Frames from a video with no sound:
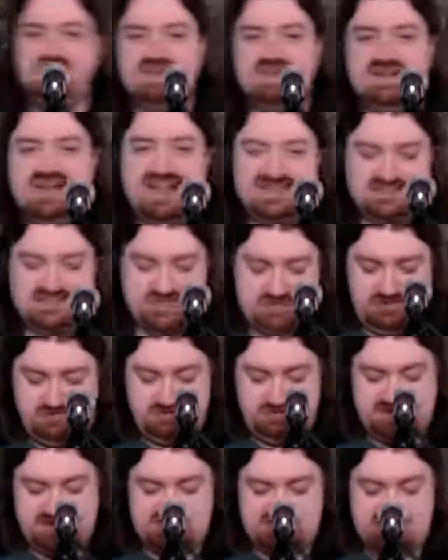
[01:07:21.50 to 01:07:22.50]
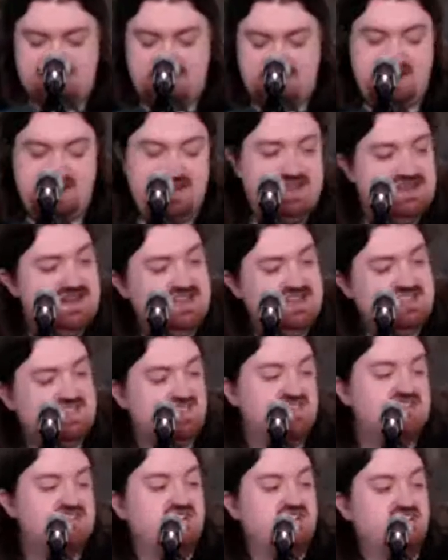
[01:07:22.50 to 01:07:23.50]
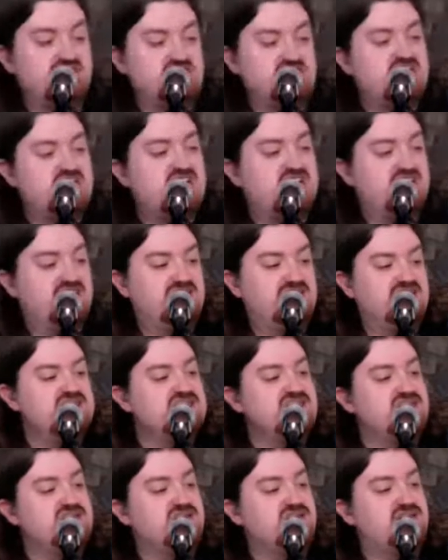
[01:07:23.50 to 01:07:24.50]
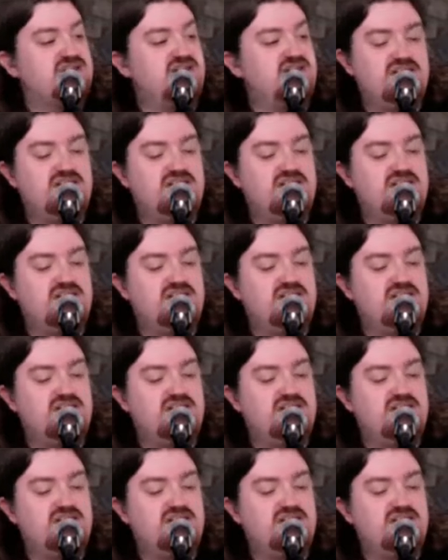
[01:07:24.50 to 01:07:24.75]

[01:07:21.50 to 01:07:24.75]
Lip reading: That's a great song. That song is called Child Song.